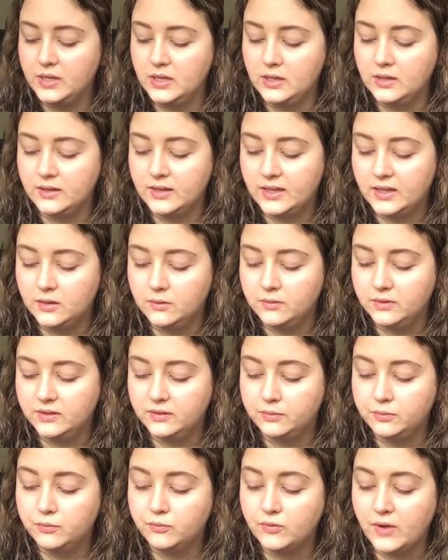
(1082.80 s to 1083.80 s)
being that it
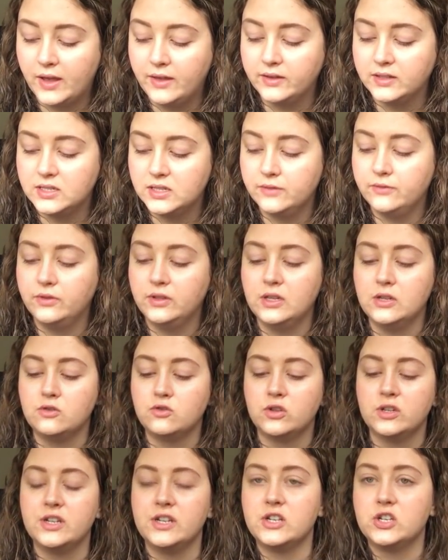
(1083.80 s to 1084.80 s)
was relatively
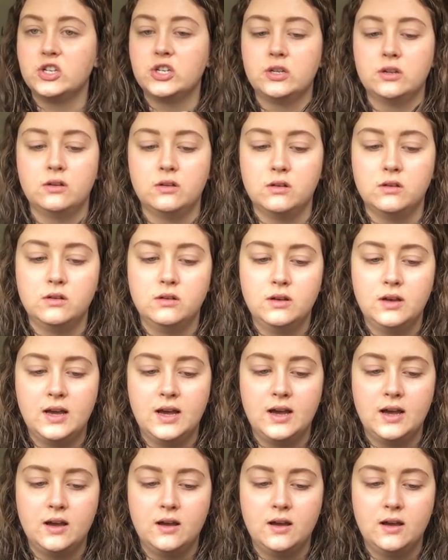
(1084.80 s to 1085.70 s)
traditional,